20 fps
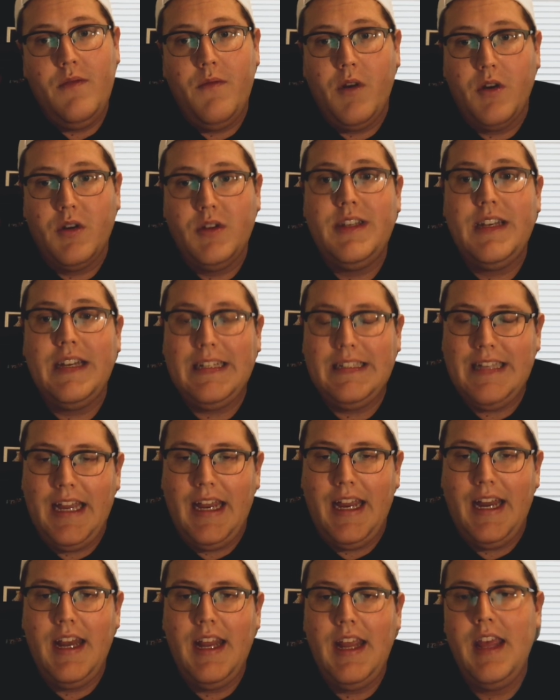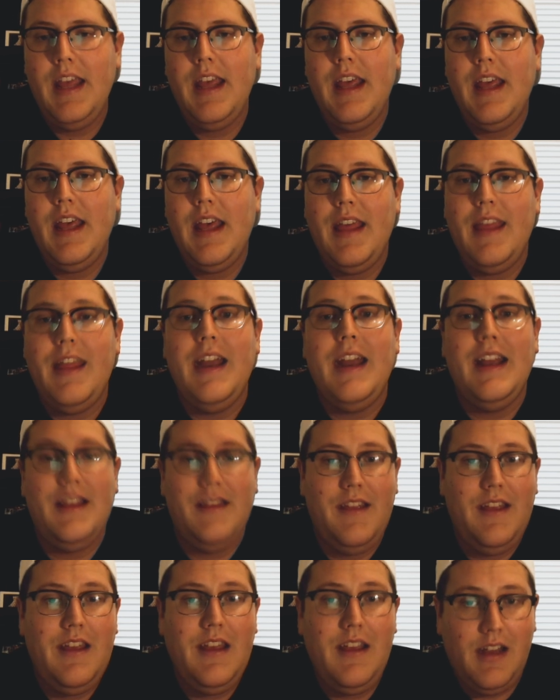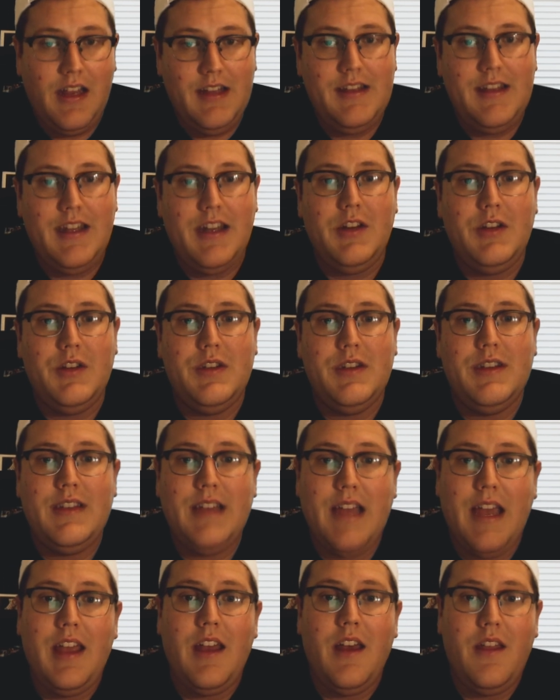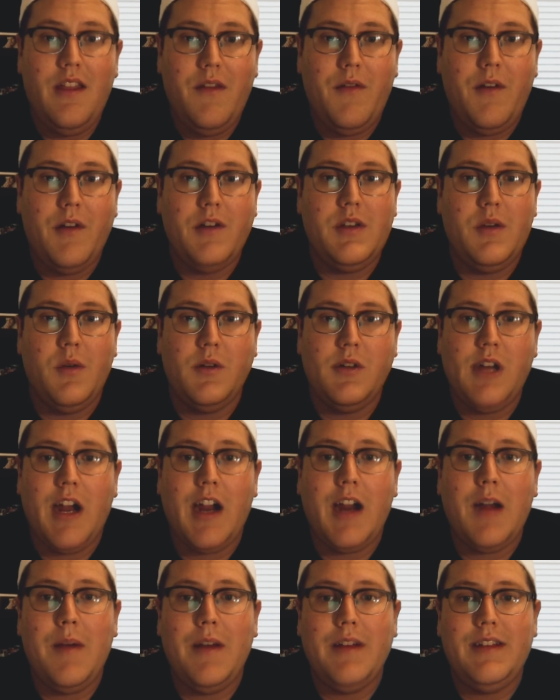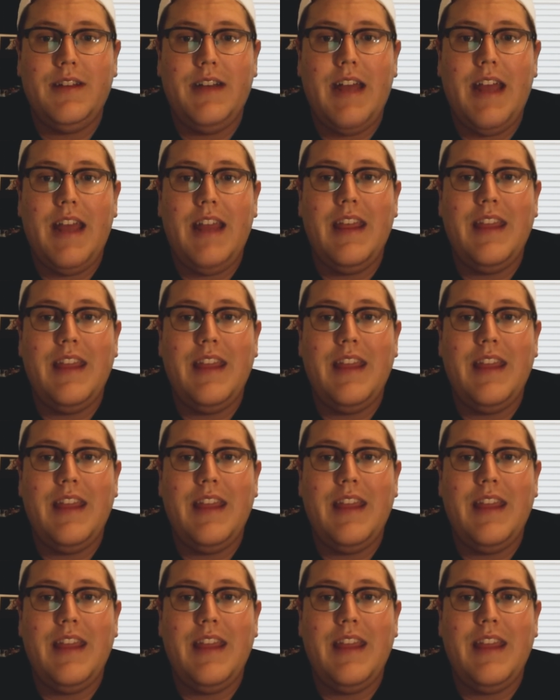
verse 16. And then it continues to say the verse that we're talking about today,